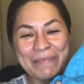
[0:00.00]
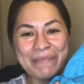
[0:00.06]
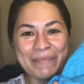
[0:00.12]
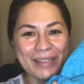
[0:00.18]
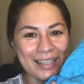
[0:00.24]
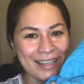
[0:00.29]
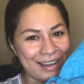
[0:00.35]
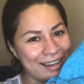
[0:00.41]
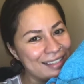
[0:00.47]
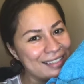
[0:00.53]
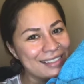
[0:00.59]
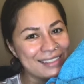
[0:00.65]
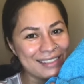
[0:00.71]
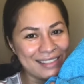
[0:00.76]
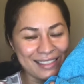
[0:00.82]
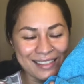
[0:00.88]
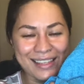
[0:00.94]

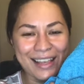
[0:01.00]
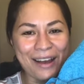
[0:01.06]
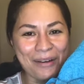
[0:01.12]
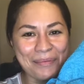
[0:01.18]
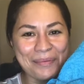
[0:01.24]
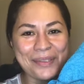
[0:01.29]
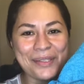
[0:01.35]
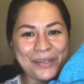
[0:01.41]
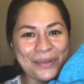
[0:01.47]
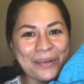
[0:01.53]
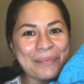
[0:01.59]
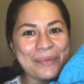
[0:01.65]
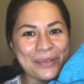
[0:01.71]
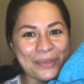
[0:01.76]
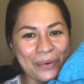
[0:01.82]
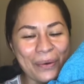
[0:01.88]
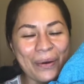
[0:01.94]
Because this helps to
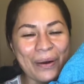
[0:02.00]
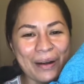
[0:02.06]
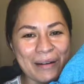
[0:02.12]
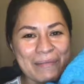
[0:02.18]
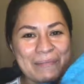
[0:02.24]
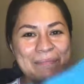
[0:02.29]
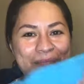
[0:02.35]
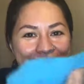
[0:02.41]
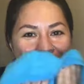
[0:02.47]
absorb